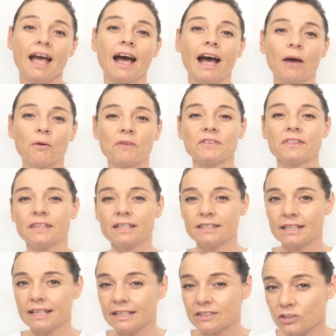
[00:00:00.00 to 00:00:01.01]
However,
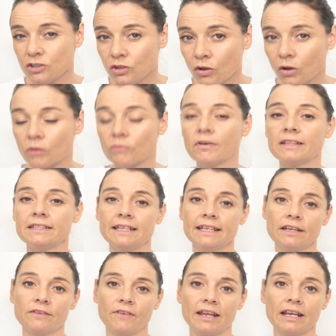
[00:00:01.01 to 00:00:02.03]
this is not
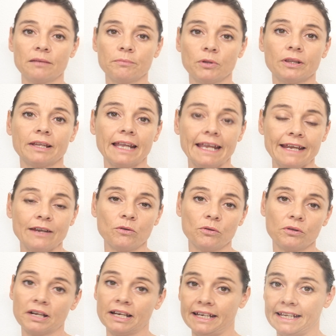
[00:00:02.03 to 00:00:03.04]
readily available in
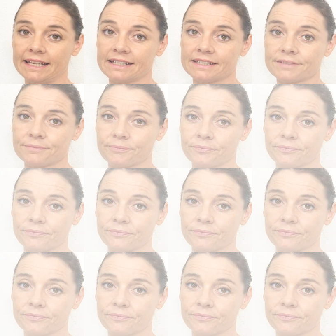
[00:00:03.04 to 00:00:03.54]
all clinics.